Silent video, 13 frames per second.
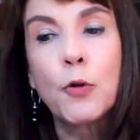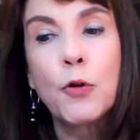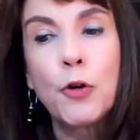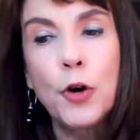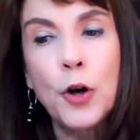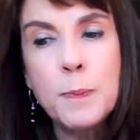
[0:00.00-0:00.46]

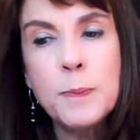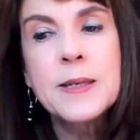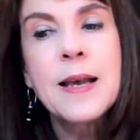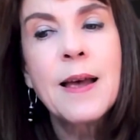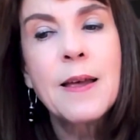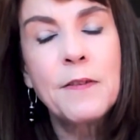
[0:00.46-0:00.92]

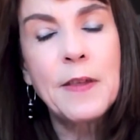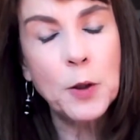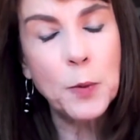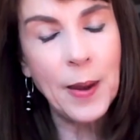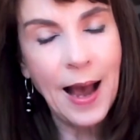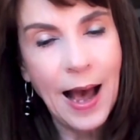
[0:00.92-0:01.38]
groups
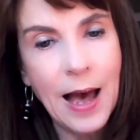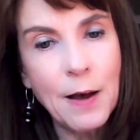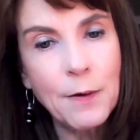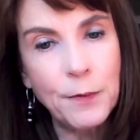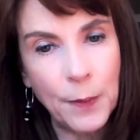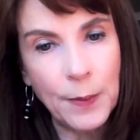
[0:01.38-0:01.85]
that we
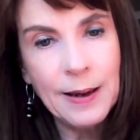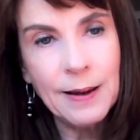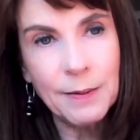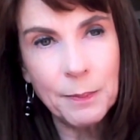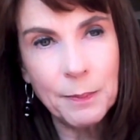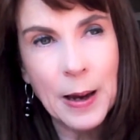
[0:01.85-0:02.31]
have
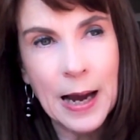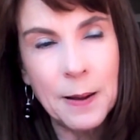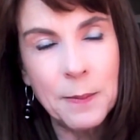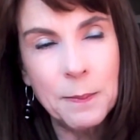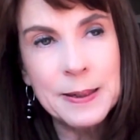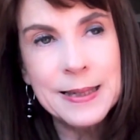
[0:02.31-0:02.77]
very
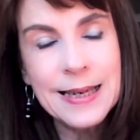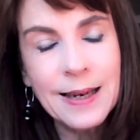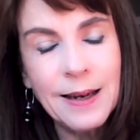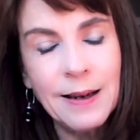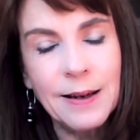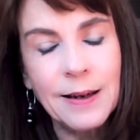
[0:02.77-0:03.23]

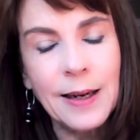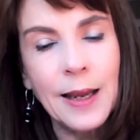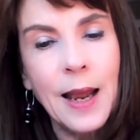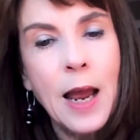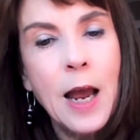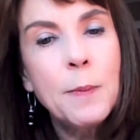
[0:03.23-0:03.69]

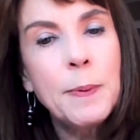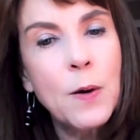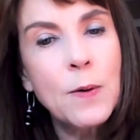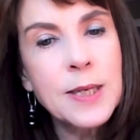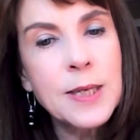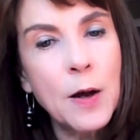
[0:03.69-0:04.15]
particularly
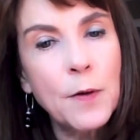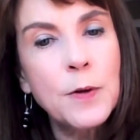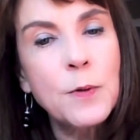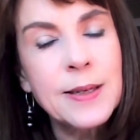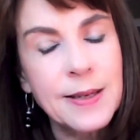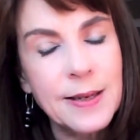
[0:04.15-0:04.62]
because of
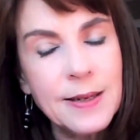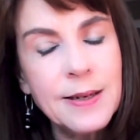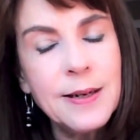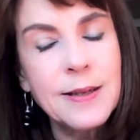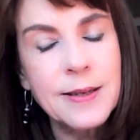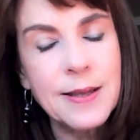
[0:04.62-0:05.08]
the
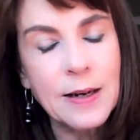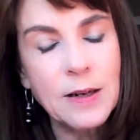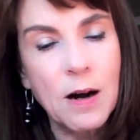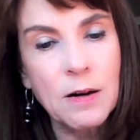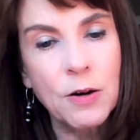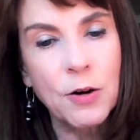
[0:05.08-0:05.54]
resistance
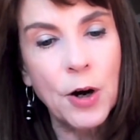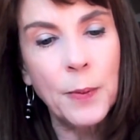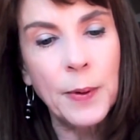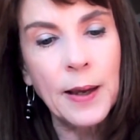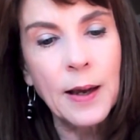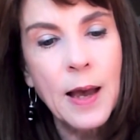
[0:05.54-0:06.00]
that are
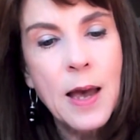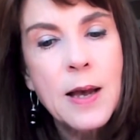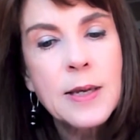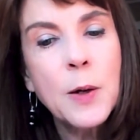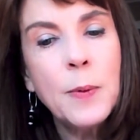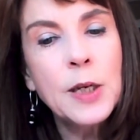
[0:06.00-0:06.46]
growing.
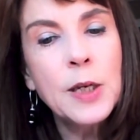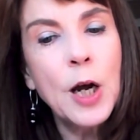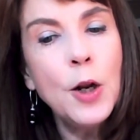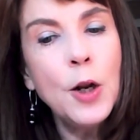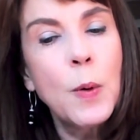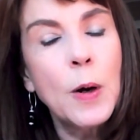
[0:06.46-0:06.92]
So we
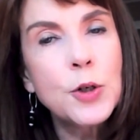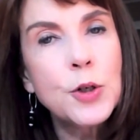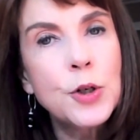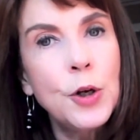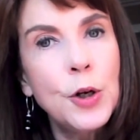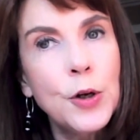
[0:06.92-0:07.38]
don't
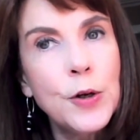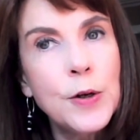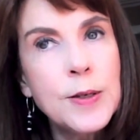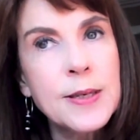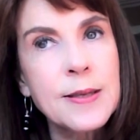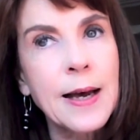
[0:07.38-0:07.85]
want to
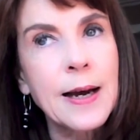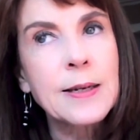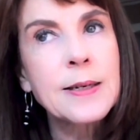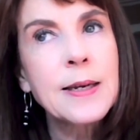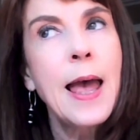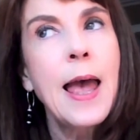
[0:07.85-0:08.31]
lose
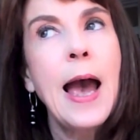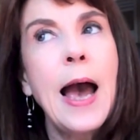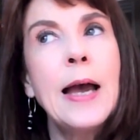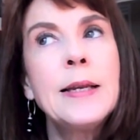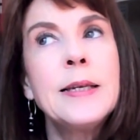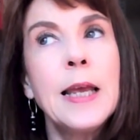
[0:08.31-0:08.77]
that.
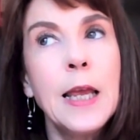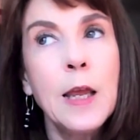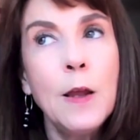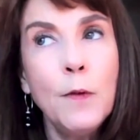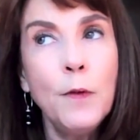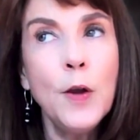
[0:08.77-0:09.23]
And
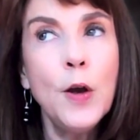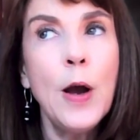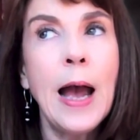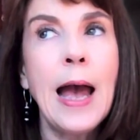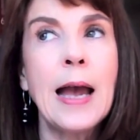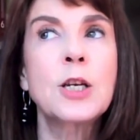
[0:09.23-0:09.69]
if
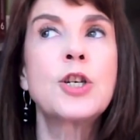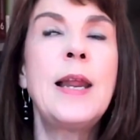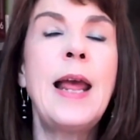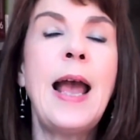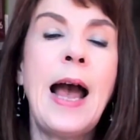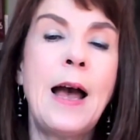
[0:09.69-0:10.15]
you
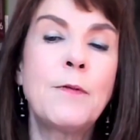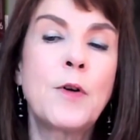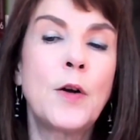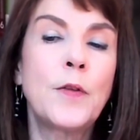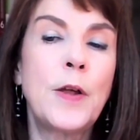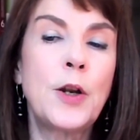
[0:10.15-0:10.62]
actually
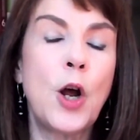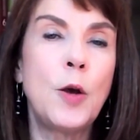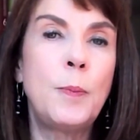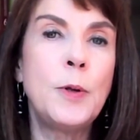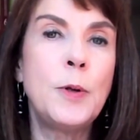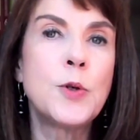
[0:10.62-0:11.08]
have got that
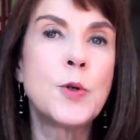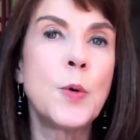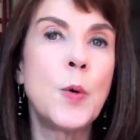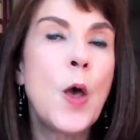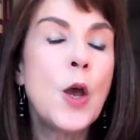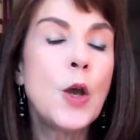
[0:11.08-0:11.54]
open
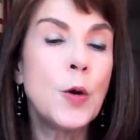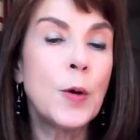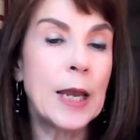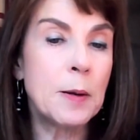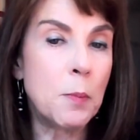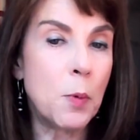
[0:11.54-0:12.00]
door, you
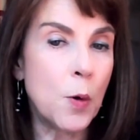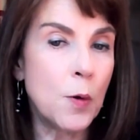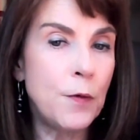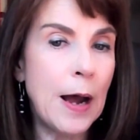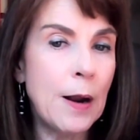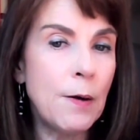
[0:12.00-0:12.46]
get
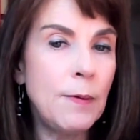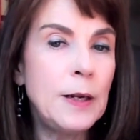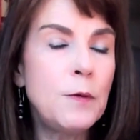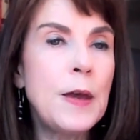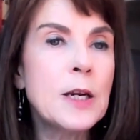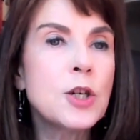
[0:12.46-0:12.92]
more viral
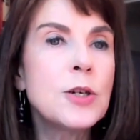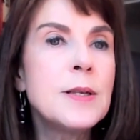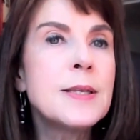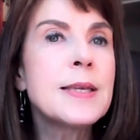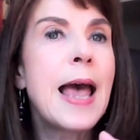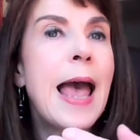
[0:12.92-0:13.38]

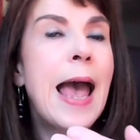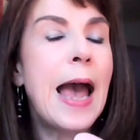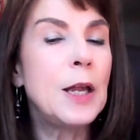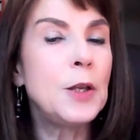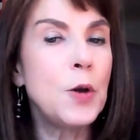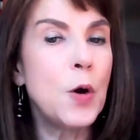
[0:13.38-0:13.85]
infections
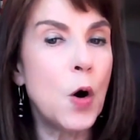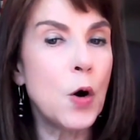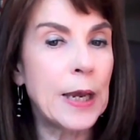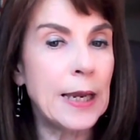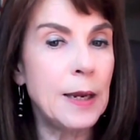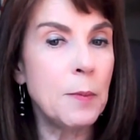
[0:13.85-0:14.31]
and you are
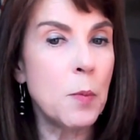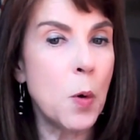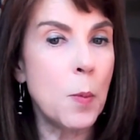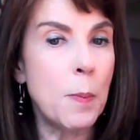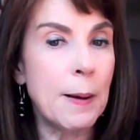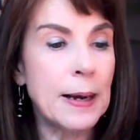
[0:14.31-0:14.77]
getting
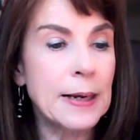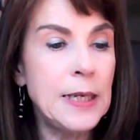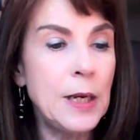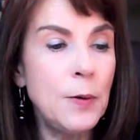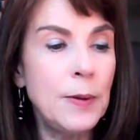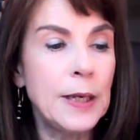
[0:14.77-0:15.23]
more
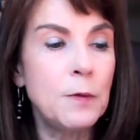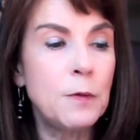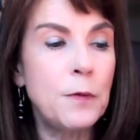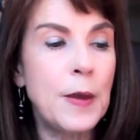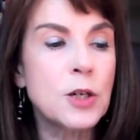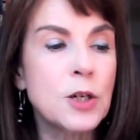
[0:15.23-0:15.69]
bacterial
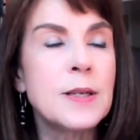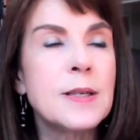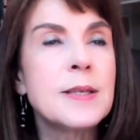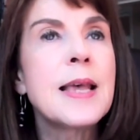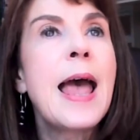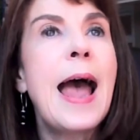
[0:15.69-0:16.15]

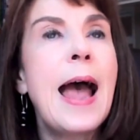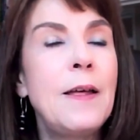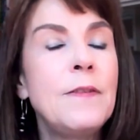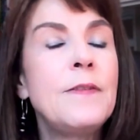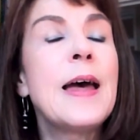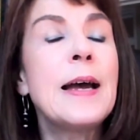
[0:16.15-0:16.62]
infections,
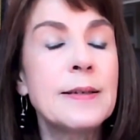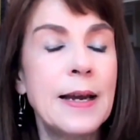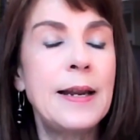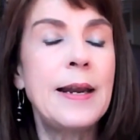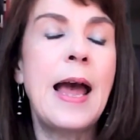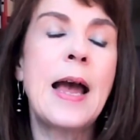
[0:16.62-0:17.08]
and that
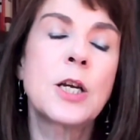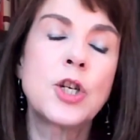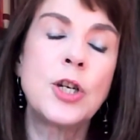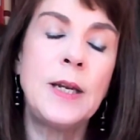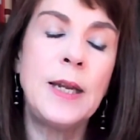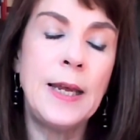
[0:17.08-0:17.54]
can
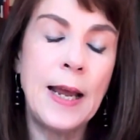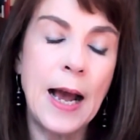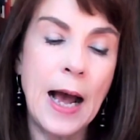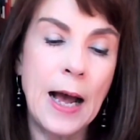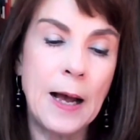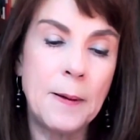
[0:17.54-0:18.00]
actually